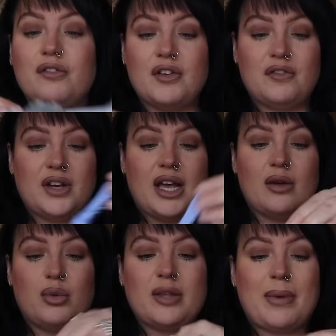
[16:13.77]
50
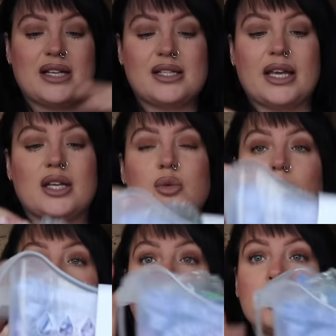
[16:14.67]
with a basket as well.